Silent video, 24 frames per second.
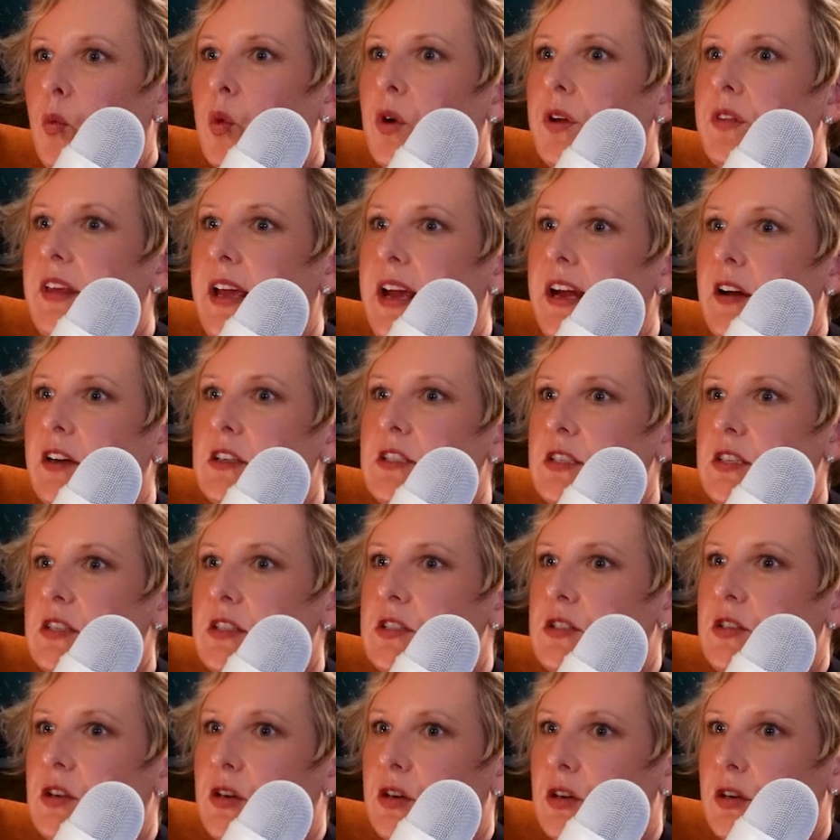there to
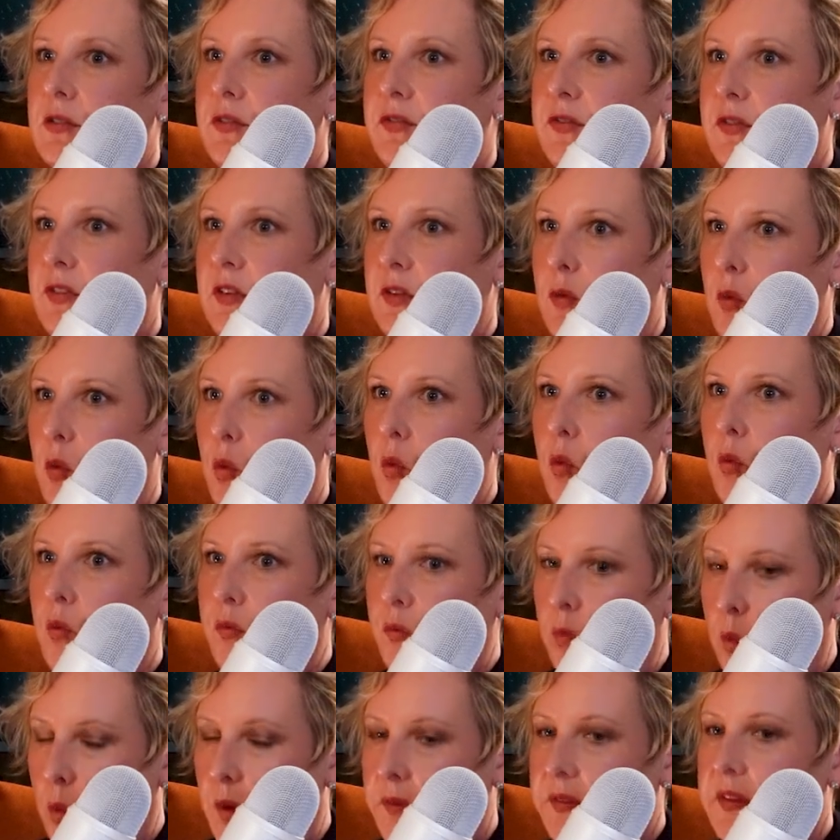serve
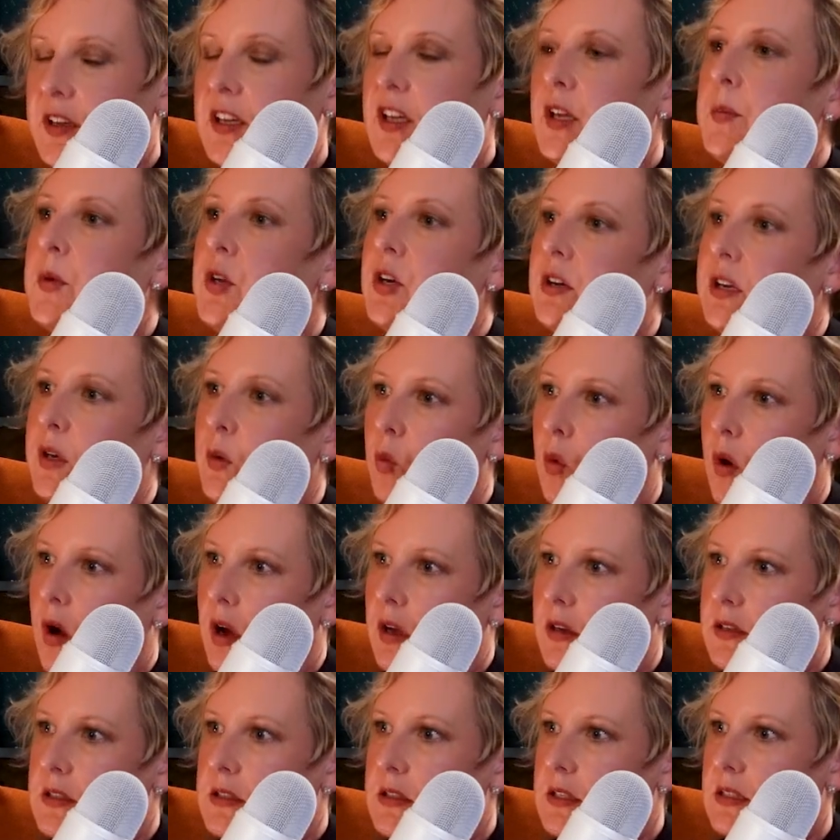what the community
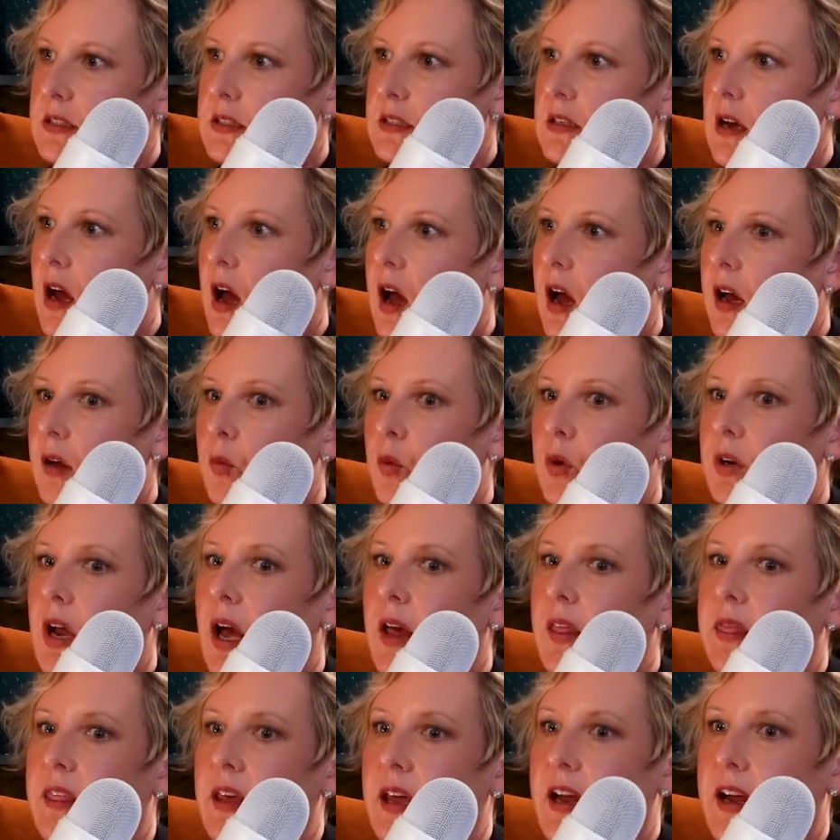wants. We're
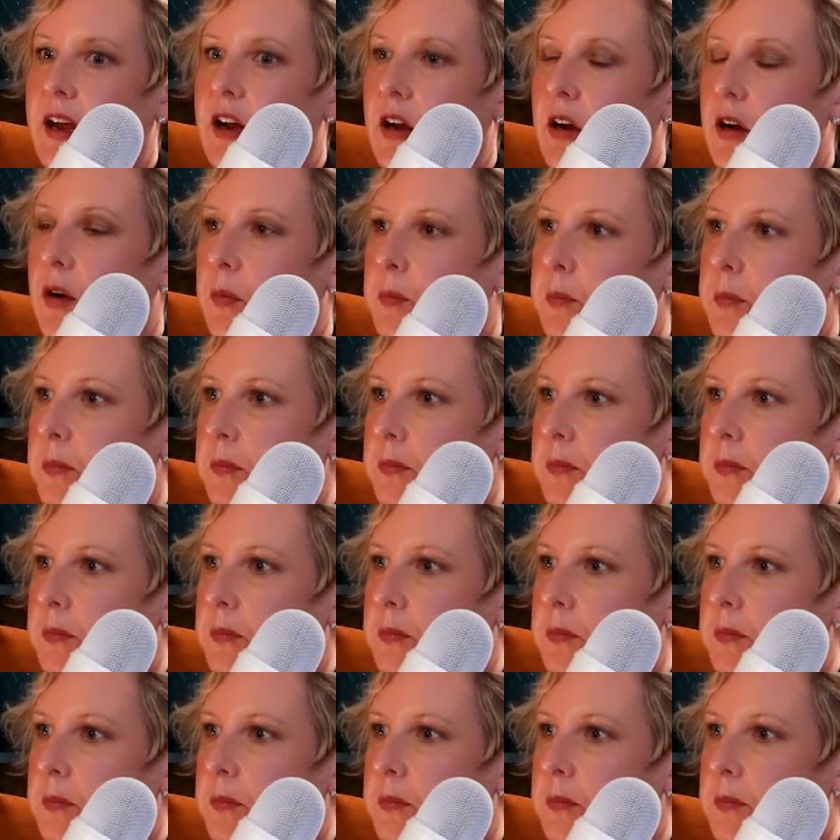not there